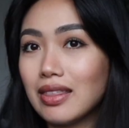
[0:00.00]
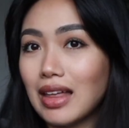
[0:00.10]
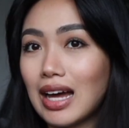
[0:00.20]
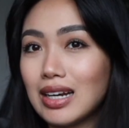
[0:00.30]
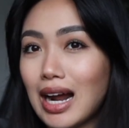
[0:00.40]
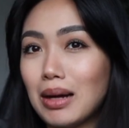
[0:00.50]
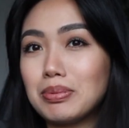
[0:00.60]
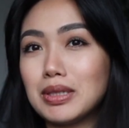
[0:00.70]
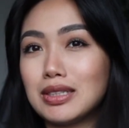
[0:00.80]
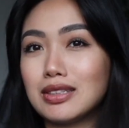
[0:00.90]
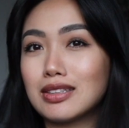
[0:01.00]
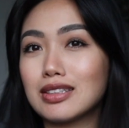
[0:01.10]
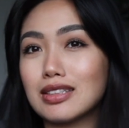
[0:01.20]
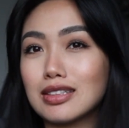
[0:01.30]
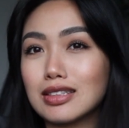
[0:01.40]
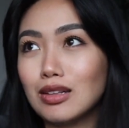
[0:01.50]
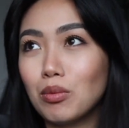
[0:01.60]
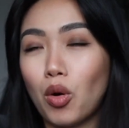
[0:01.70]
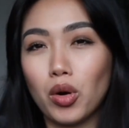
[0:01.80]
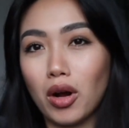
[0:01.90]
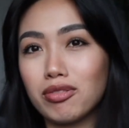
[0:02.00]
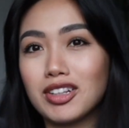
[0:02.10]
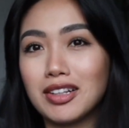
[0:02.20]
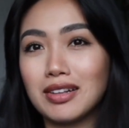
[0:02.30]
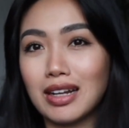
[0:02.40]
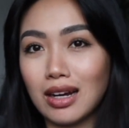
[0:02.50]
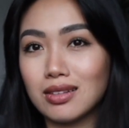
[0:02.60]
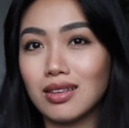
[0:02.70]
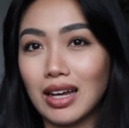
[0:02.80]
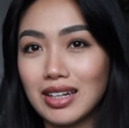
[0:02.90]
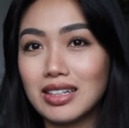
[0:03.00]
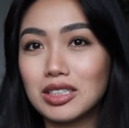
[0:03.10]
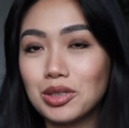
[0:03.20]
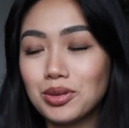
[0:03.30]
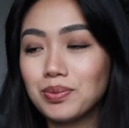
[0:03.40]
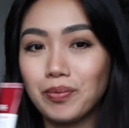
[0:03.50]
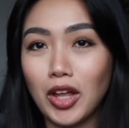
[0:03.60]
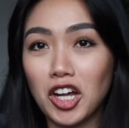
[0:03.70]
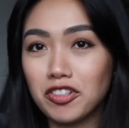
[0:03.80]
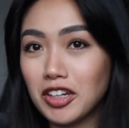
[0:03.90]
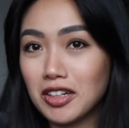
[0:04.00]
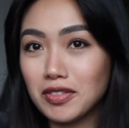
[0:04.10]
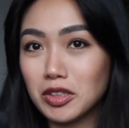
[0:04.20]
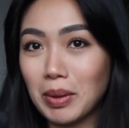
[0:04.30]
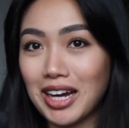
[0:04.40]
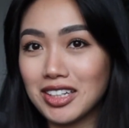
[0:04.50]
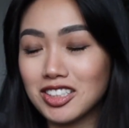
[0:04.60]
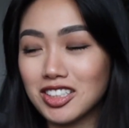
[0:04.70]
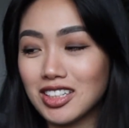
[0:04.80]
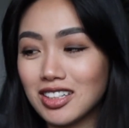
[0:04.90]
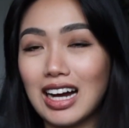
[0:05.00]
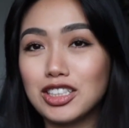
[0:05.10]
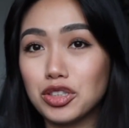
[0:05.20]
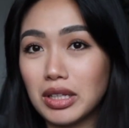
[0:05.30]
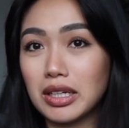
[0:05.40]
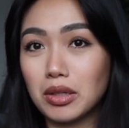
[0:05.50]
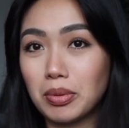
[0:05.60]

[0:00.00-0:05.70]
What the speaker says: And that happens more often than I'd like it to. Not a fan of this packaging. I do like the